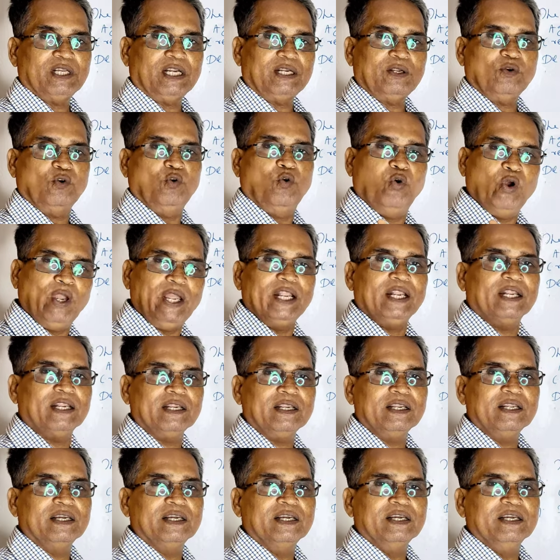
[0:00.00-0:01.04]
that
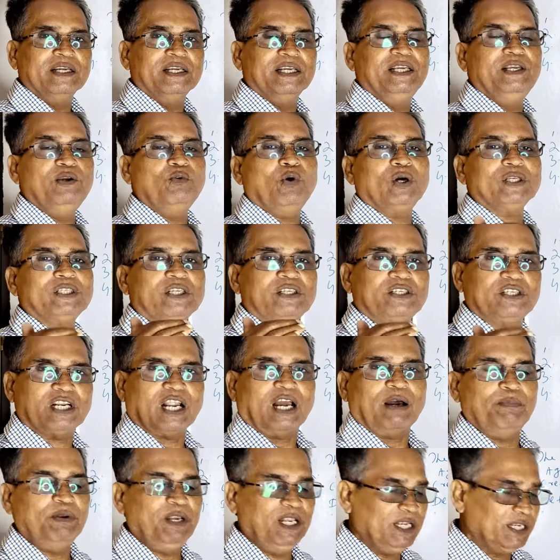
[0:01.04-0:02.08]
when he was
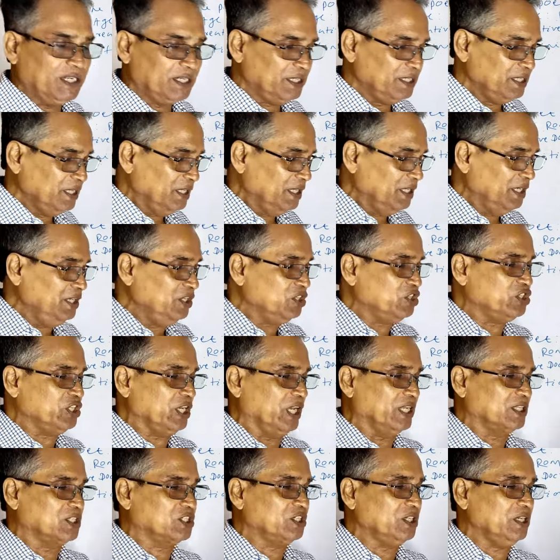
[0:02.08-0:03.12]
traveling, he
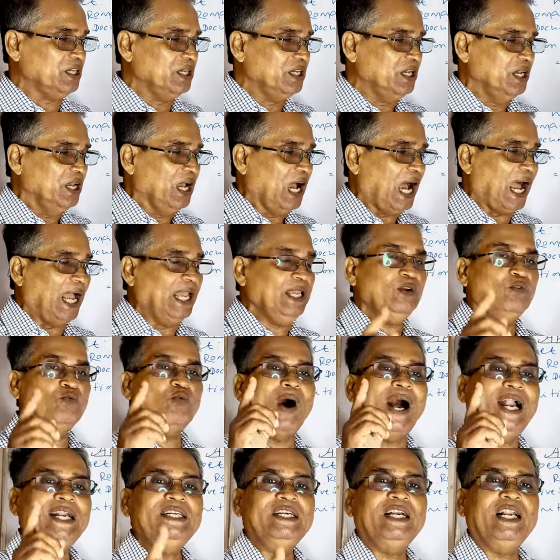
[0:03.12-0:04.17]
says, I
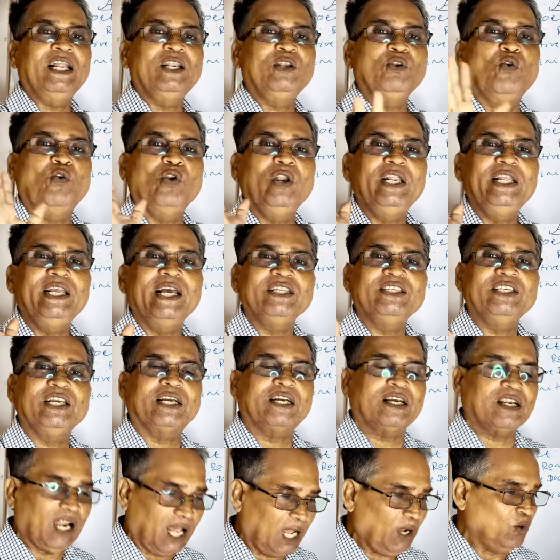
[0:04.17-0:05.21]
wander lonely as
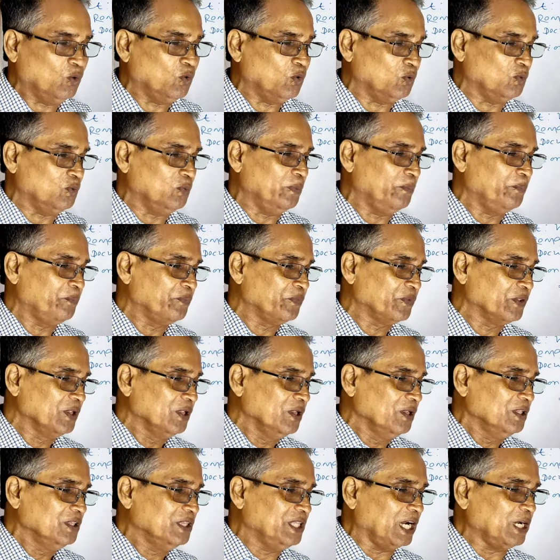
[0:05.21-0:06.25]
a cloud
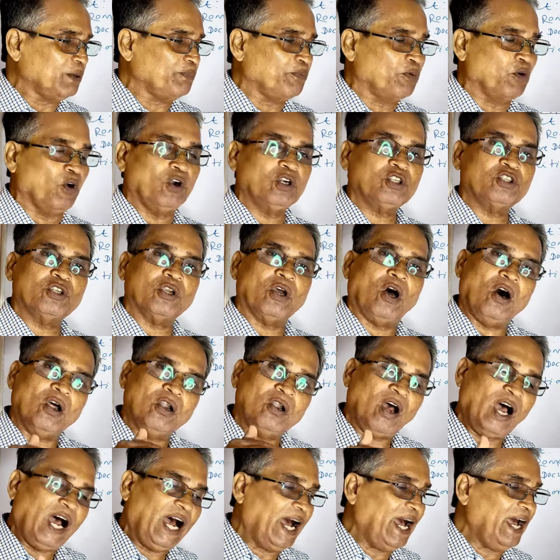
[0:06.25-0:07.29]
that floats
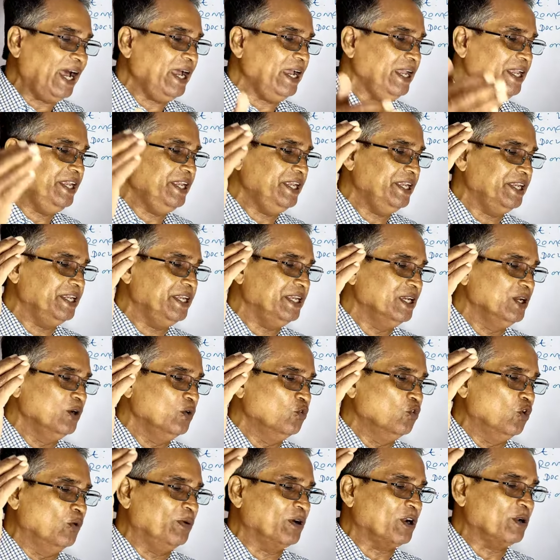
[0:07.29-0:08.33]
on high
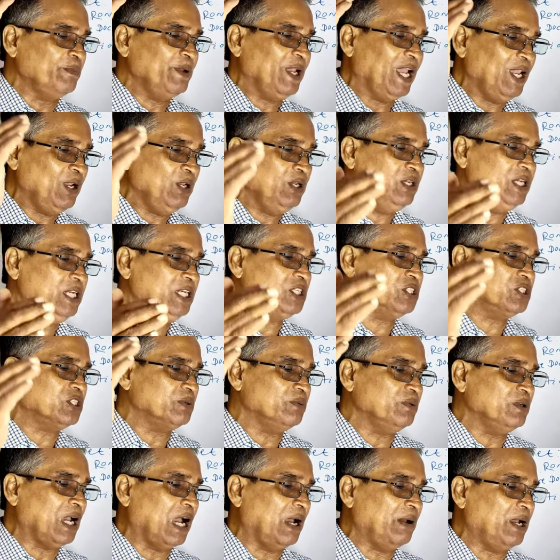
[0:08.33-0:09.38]
over
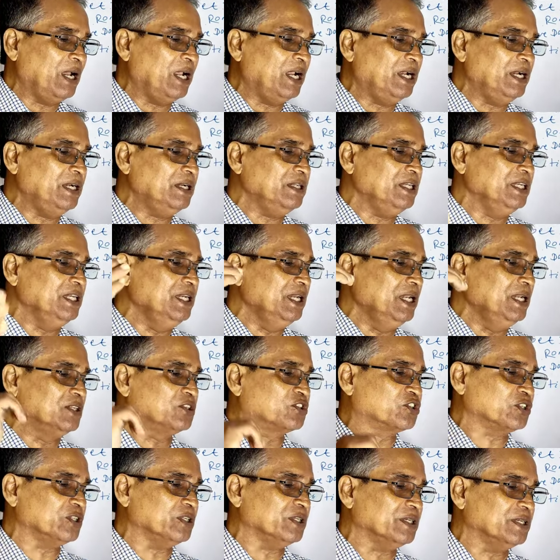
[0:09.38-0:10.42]
valleys and
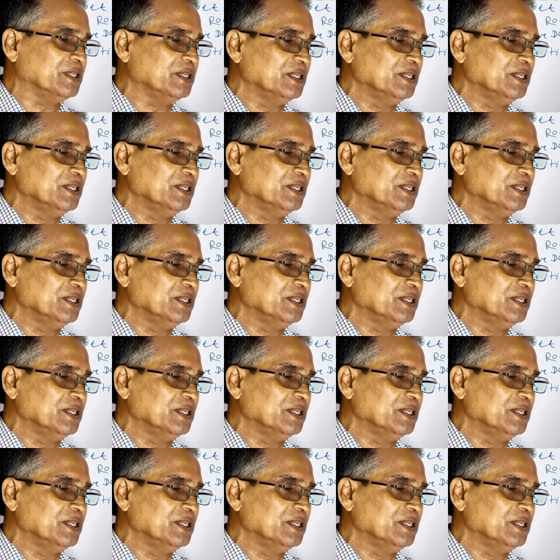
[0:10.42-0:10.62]
hills.